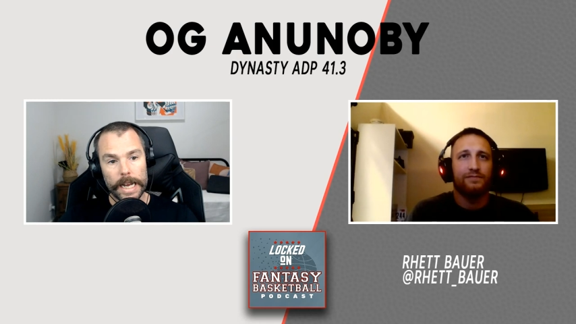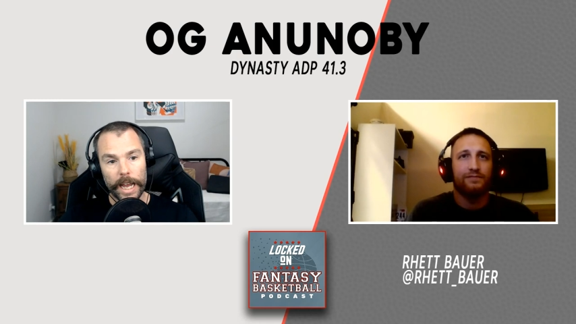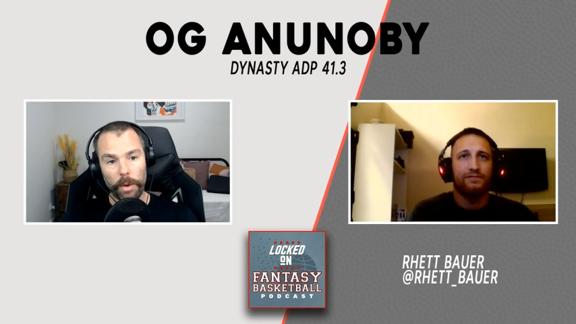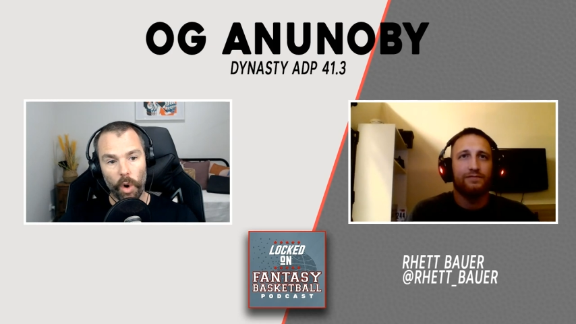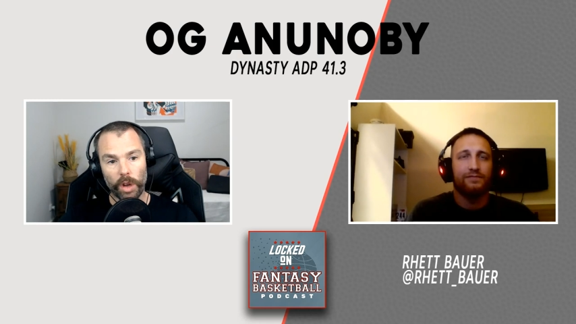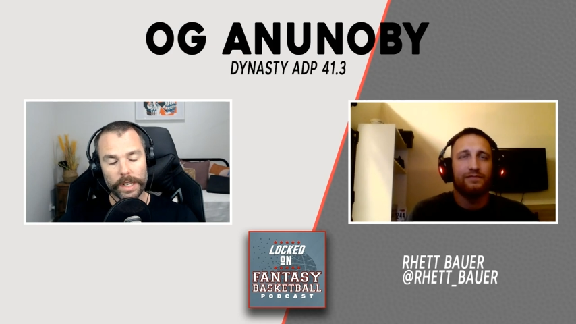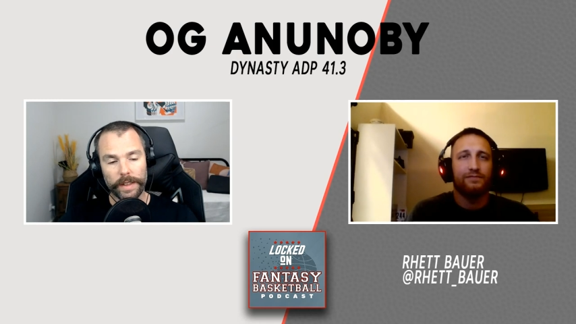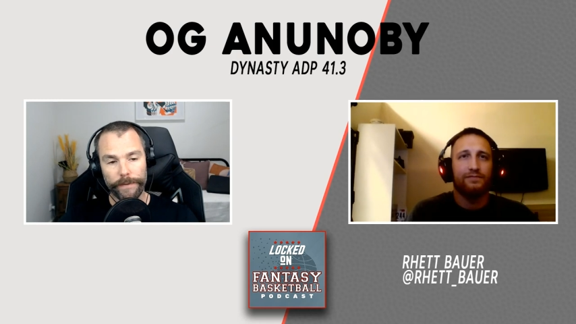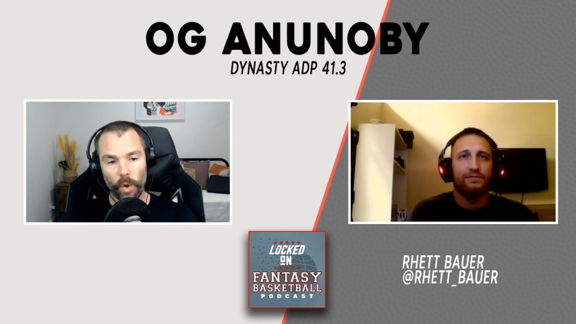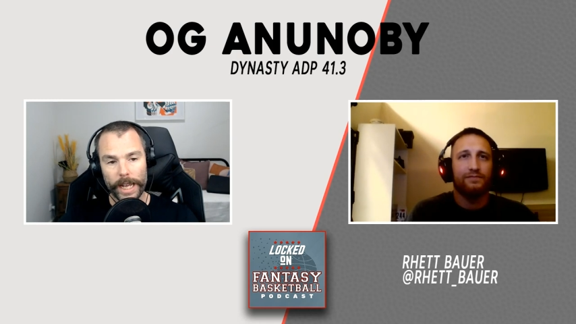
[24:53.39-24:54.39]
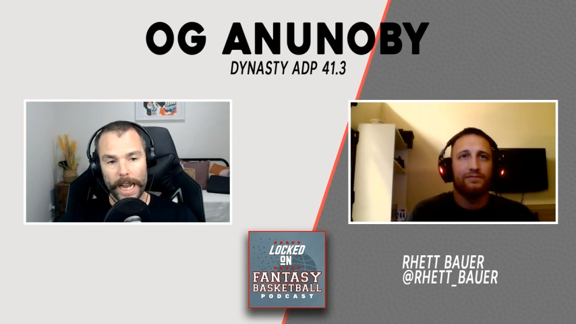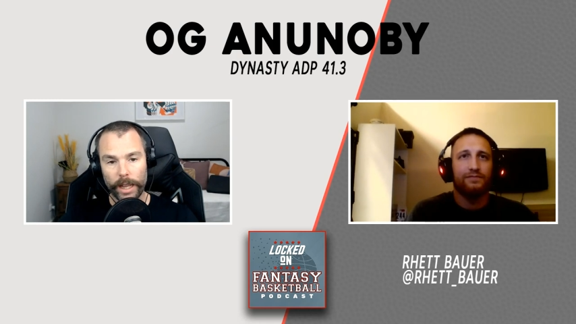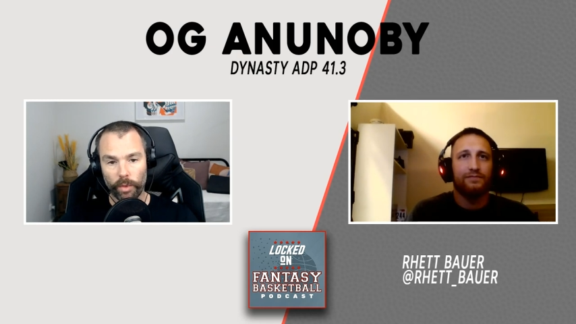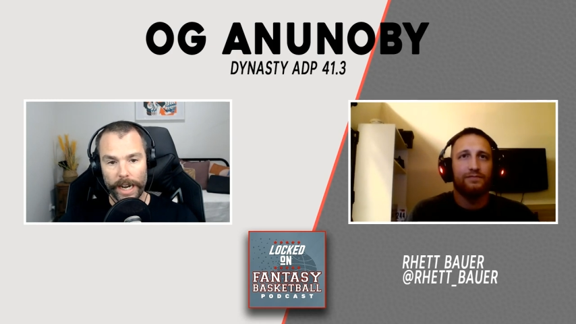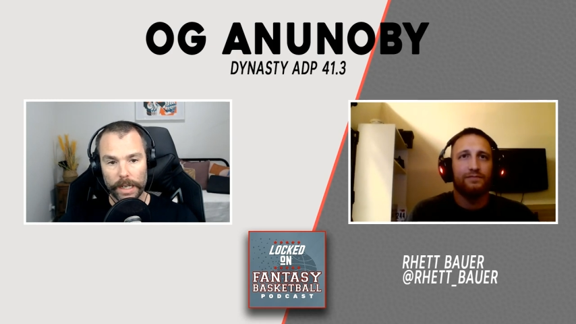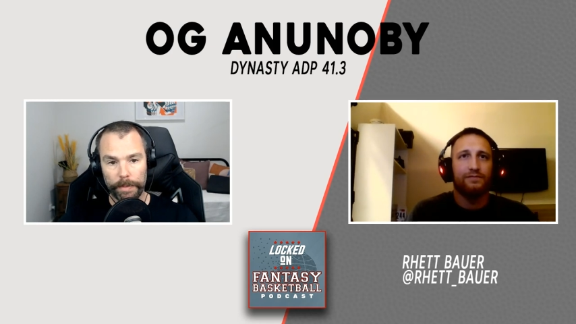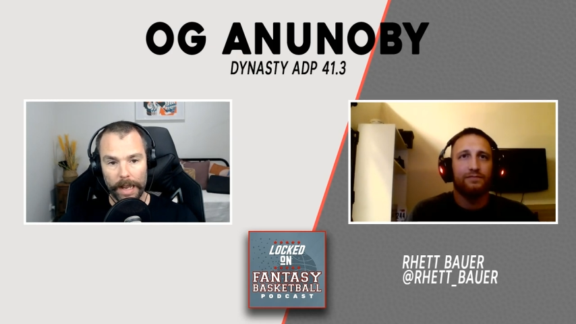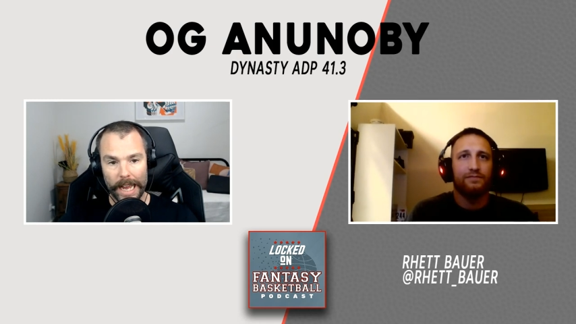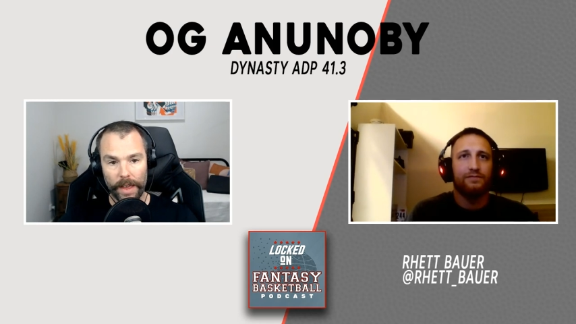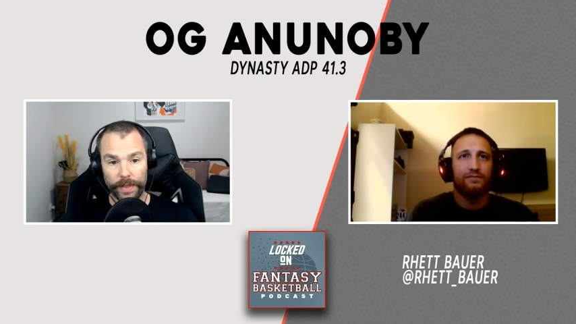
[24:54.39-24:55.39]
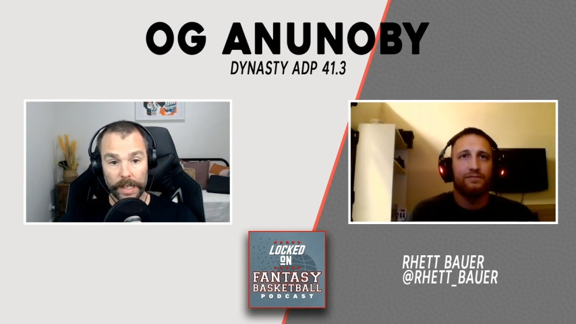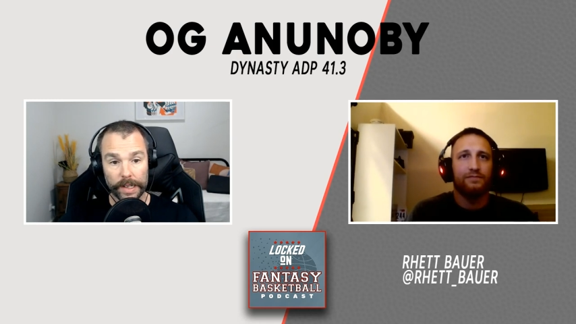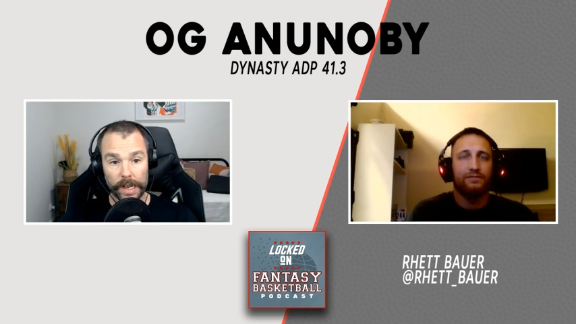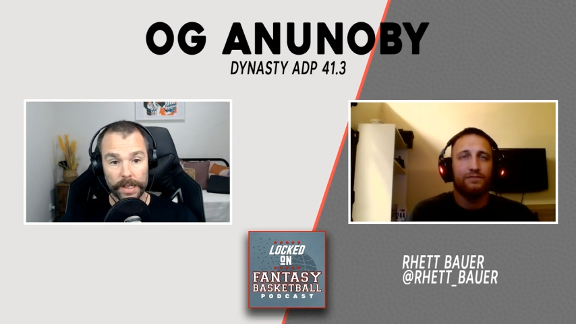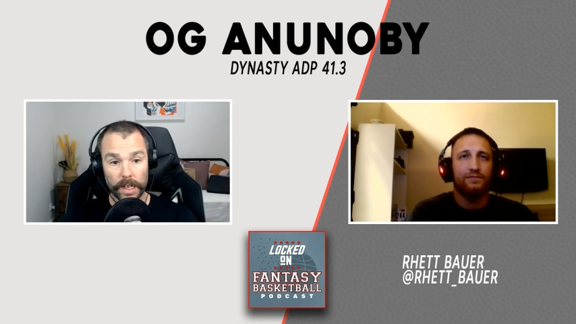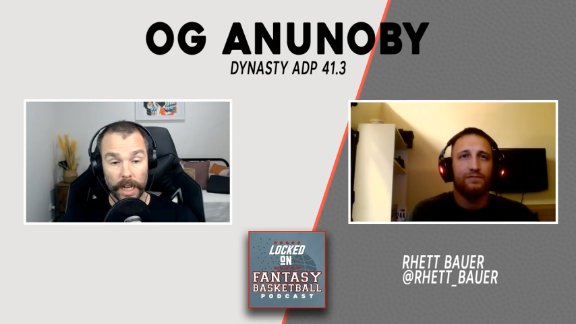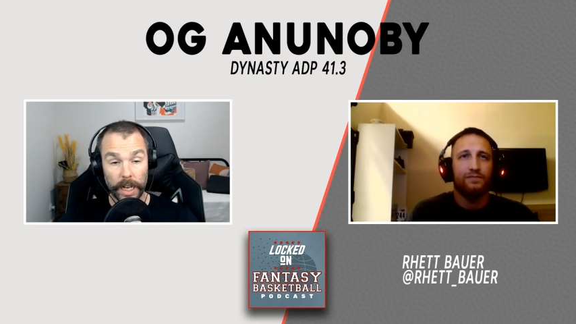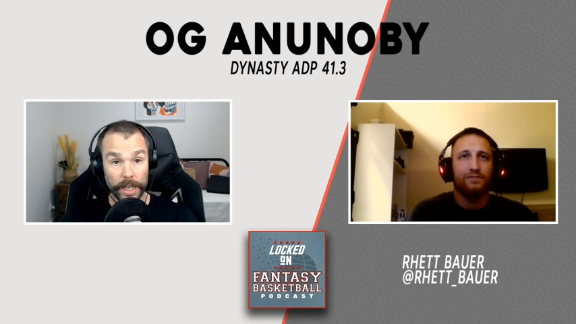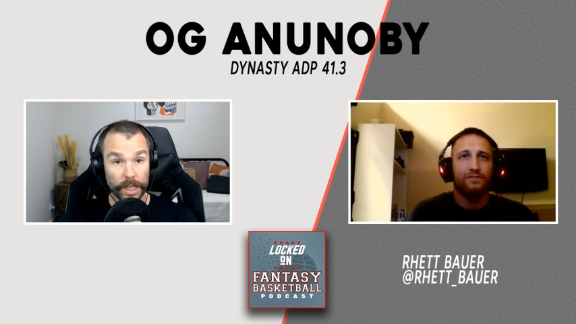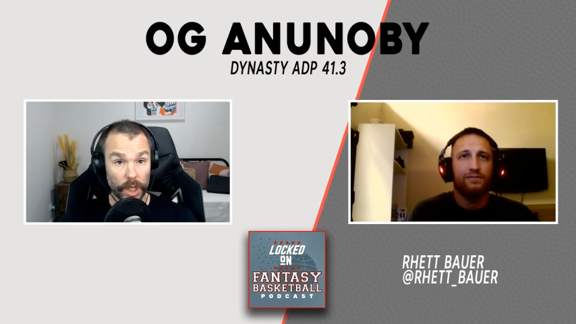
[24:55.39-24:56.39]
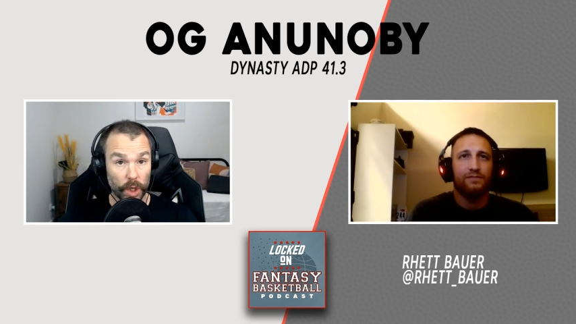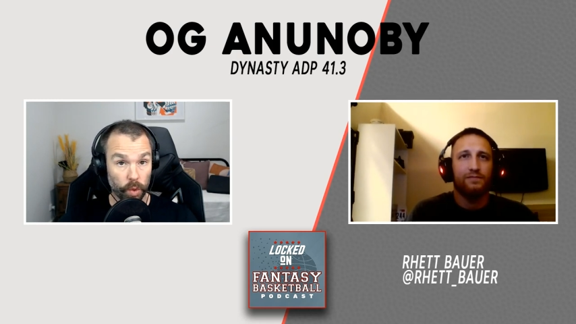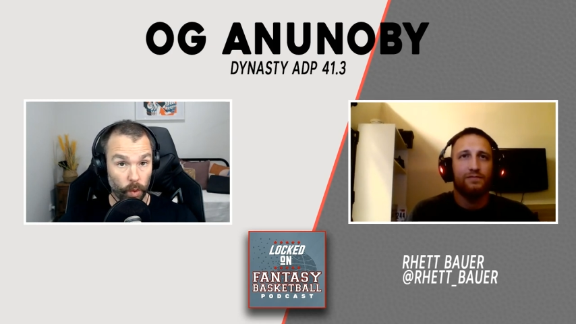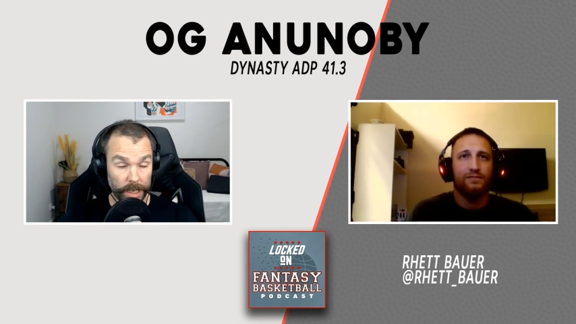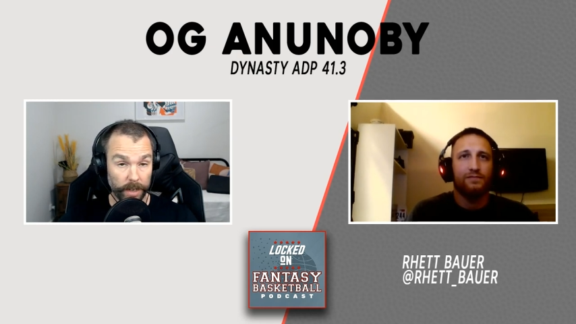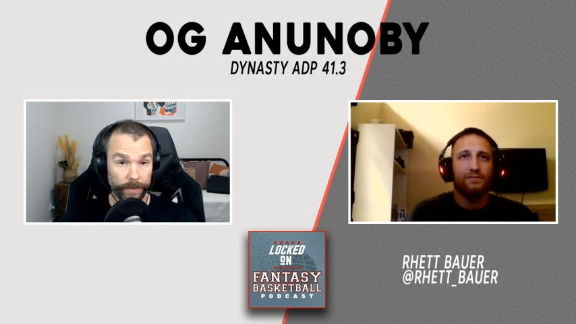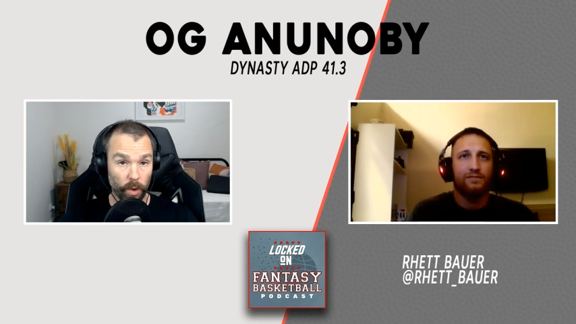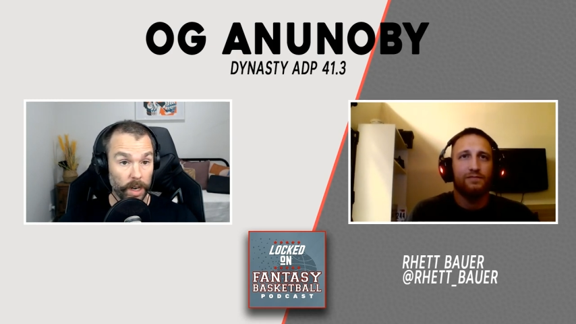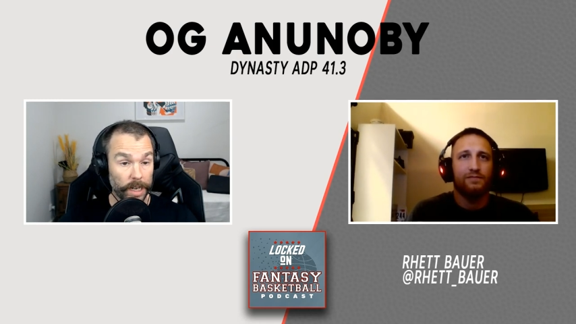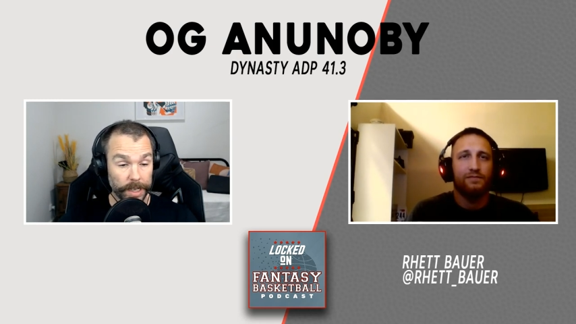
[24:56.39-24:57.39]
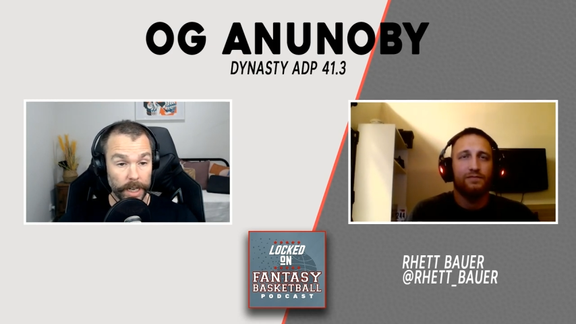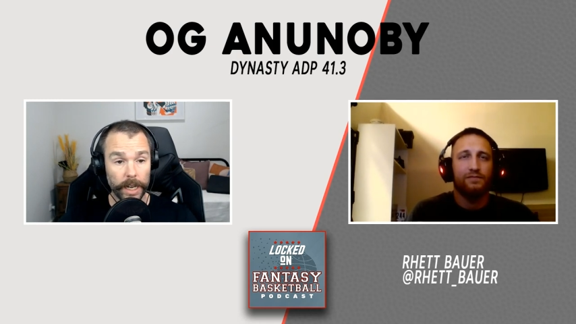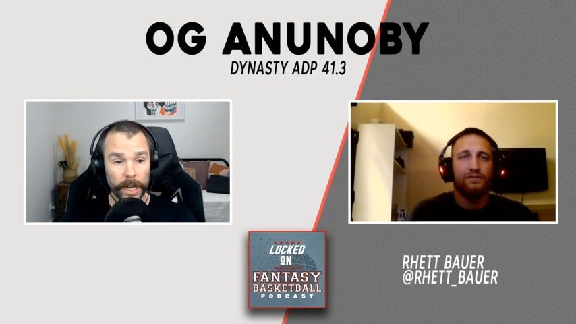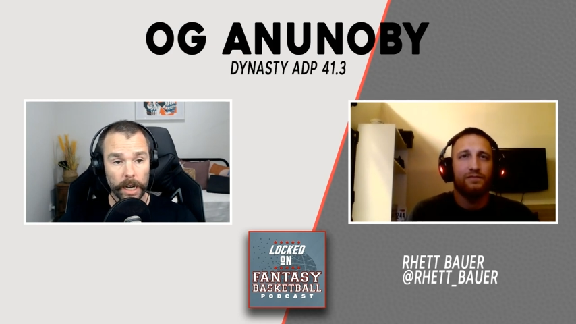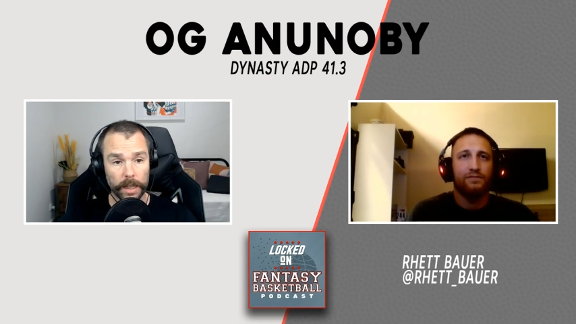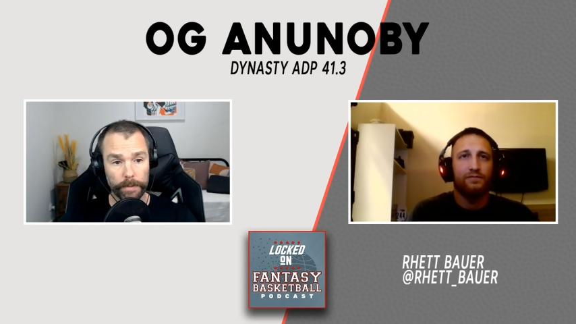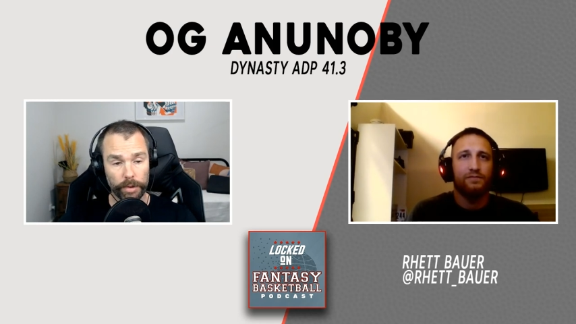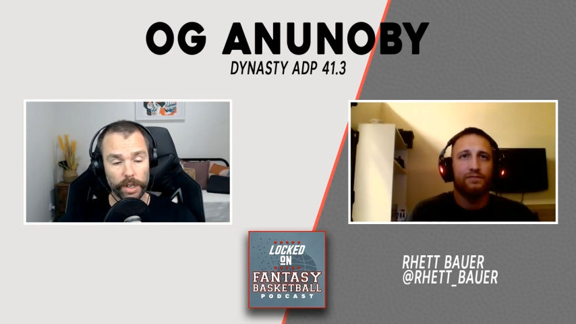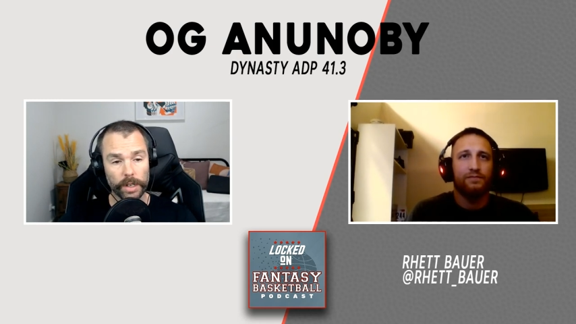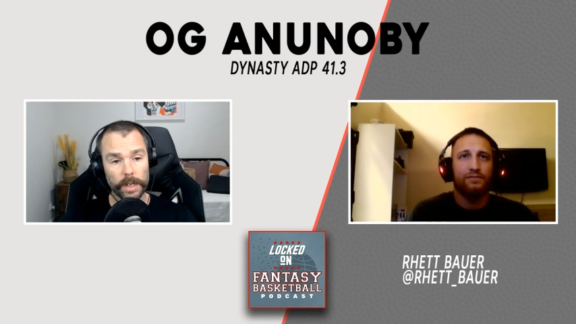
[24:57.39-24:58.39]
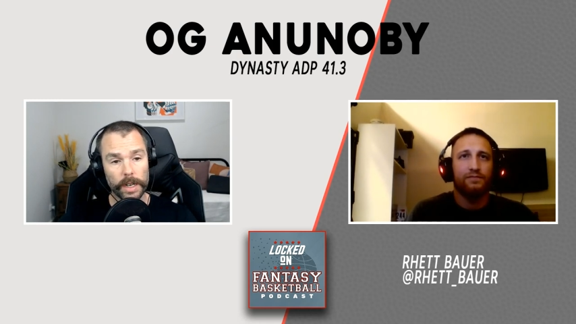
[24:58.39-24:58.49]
Speaker 1: He was the 48th ranked player this season. He is 24. He's a year younger than Bridges.